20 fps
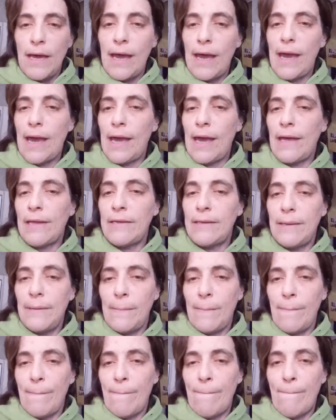And
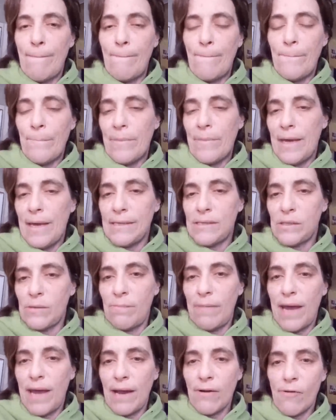as a
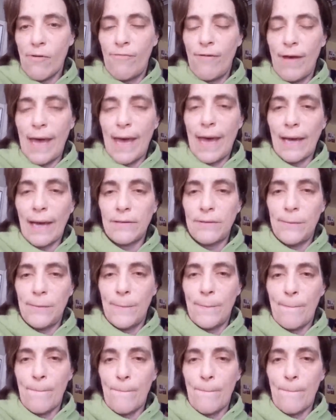matter of fact,